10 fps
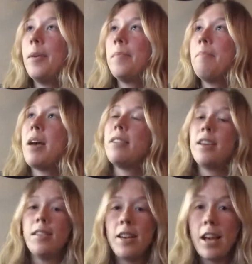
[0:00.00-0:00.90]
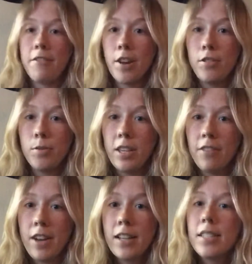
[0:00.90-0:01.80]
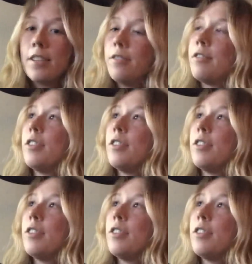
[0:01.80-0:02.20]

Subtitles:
method that I found really effective